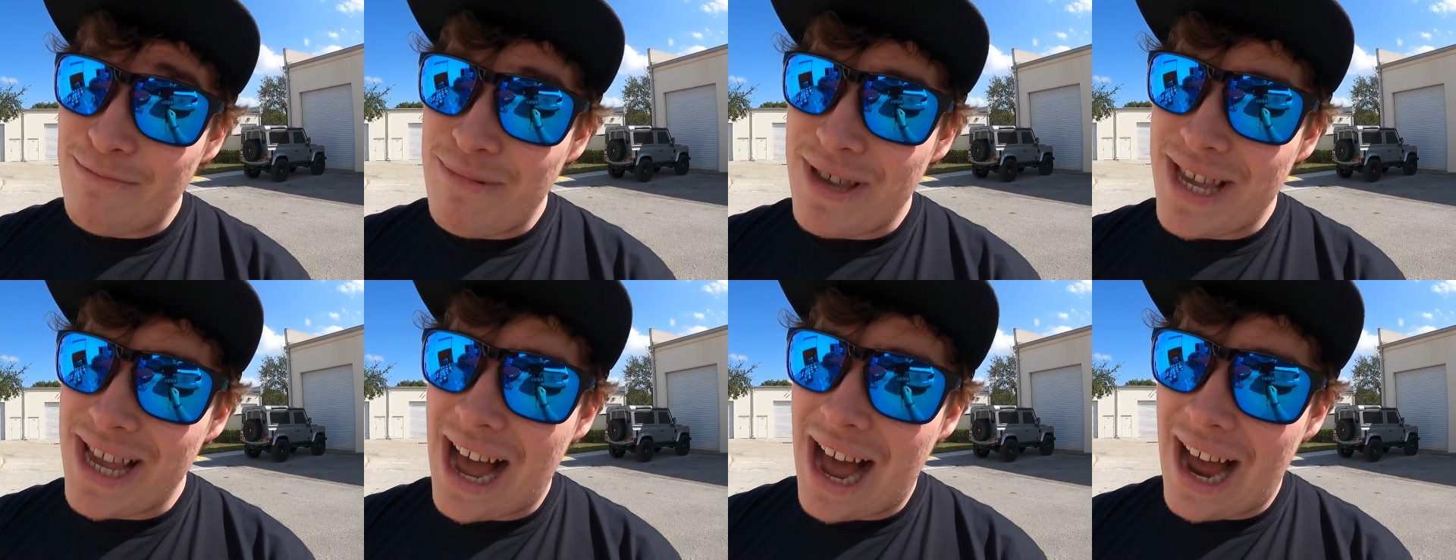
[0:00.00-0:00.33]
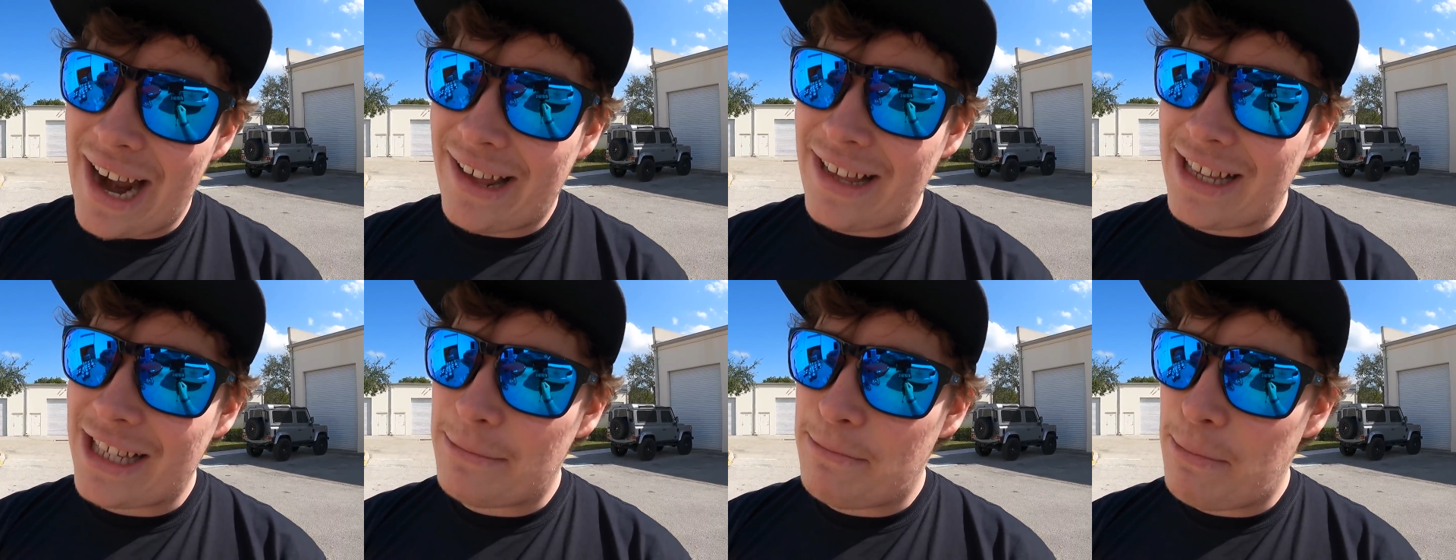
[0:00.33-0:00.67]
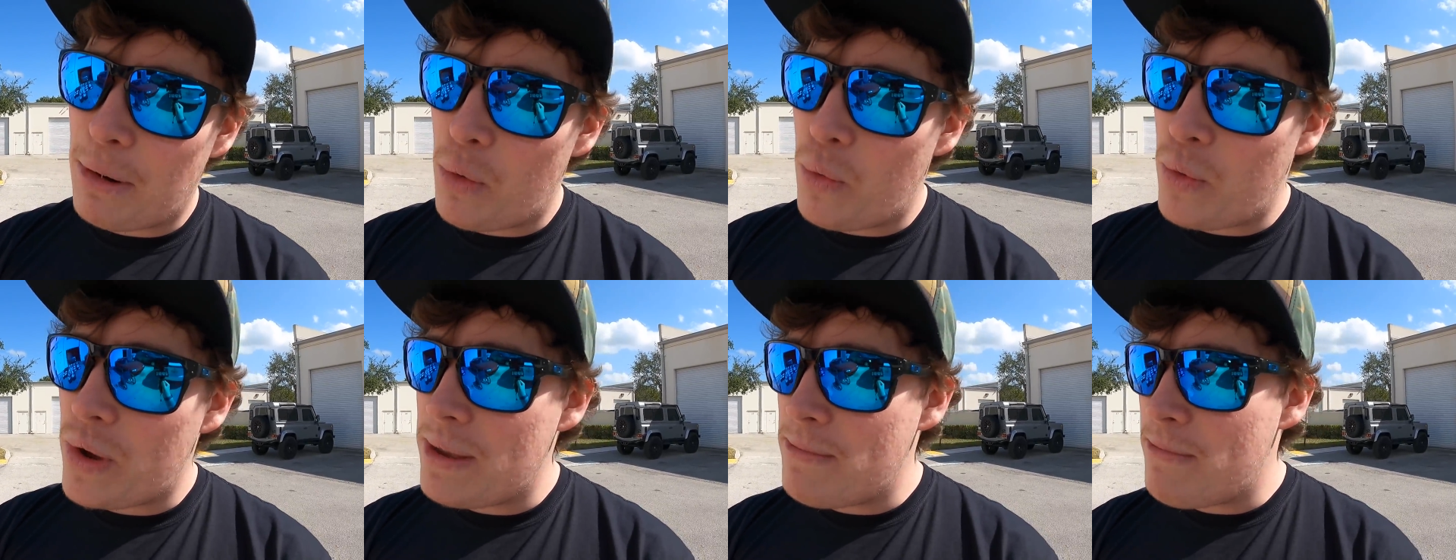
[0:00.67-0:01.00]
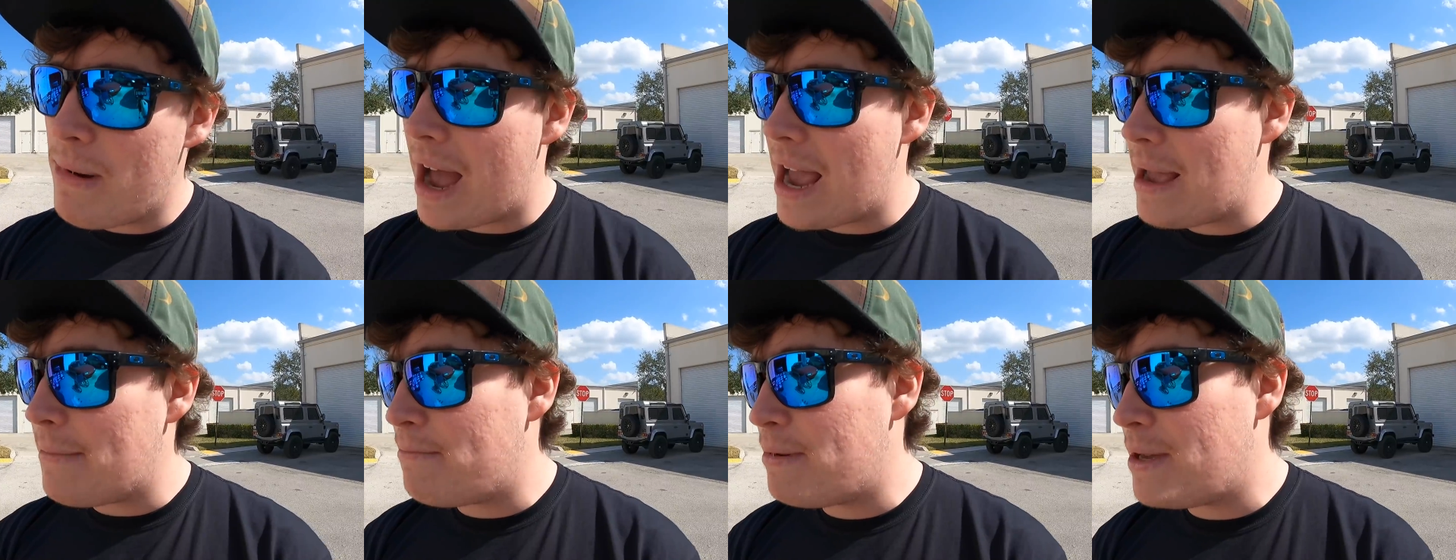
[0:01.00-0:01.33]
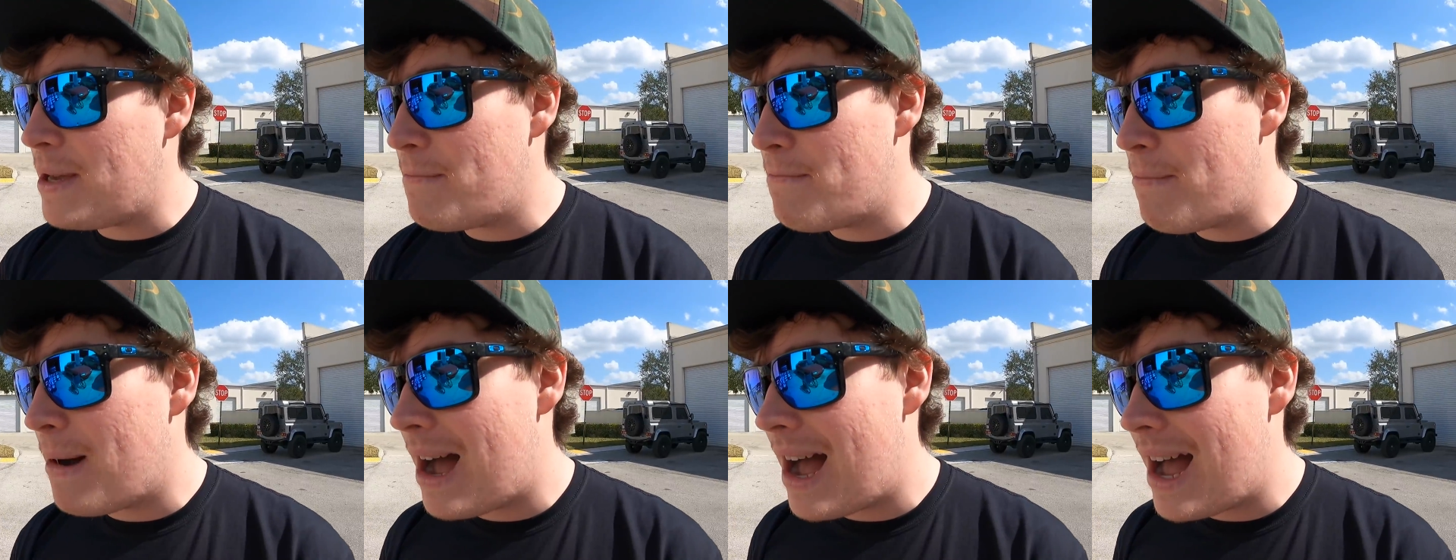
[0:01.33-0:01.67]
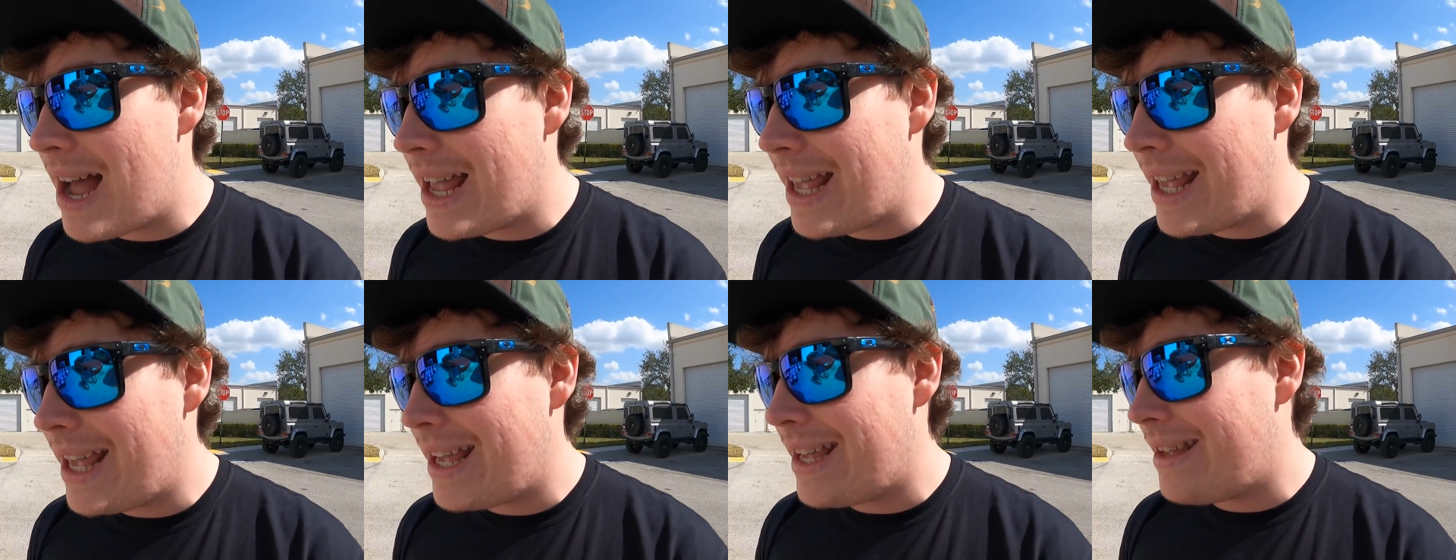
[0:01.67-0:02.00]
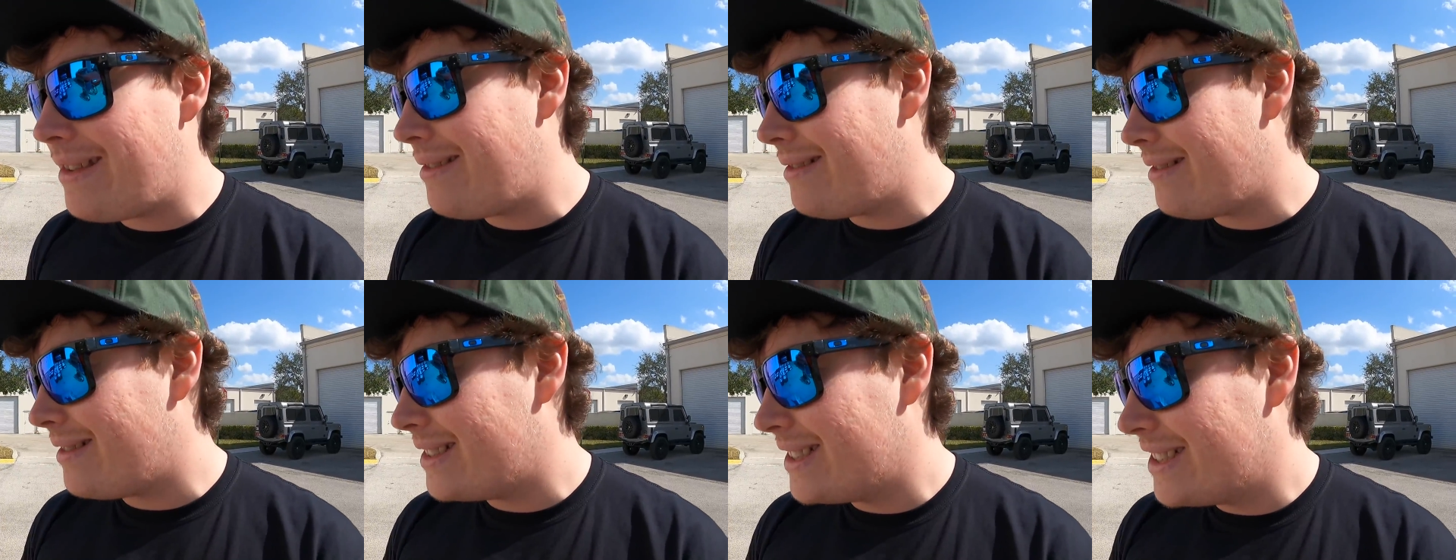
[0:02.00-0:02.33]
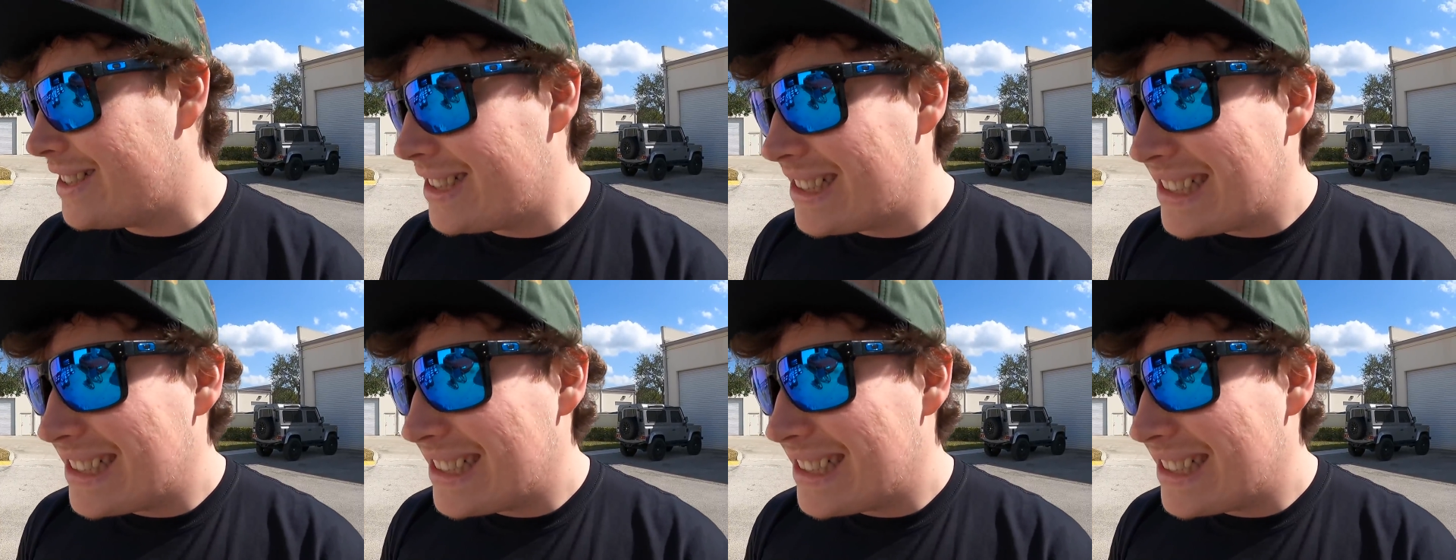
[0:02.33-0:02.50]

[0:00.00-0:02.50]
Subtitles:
Miatas, but we might be buying